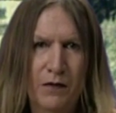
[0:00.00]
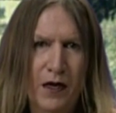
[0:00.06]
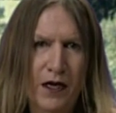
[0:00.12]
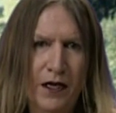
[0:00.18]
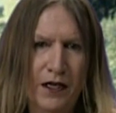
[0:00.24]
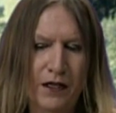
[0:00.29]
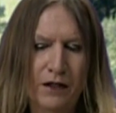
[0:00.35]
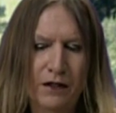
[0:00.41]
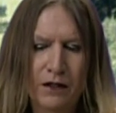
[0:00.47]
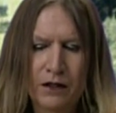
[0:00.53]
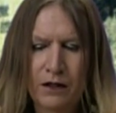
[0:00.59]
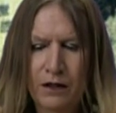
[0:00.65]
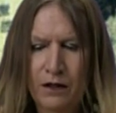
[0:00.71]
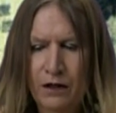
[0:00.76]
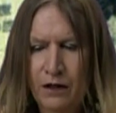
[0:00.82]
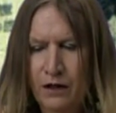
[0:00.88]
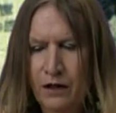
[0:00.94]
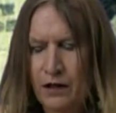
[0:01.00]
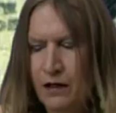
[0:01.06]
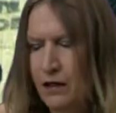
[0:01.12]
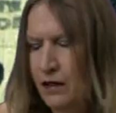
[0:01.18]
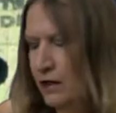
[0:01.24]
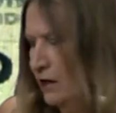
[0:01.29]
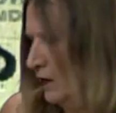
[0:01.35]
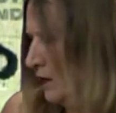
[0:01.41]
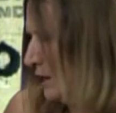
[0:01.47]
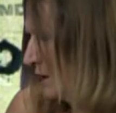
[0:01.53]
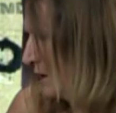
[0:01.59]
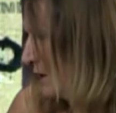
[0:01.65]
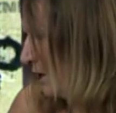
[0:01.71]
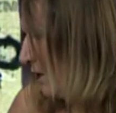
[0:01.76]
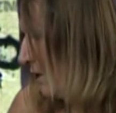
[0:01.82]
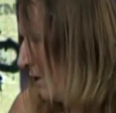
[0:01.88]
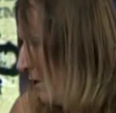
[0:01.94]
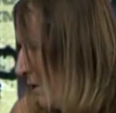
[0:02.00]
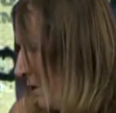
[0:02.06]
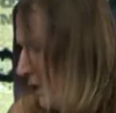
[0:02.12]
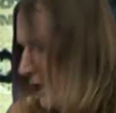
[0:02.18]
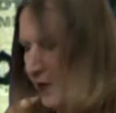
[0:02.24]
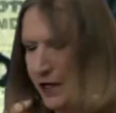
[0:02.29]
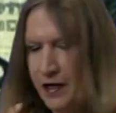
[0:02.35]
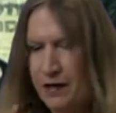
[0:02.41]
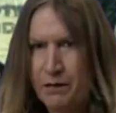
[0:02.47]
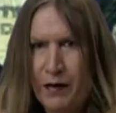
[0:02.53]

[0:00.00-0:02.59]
money. And so Elaine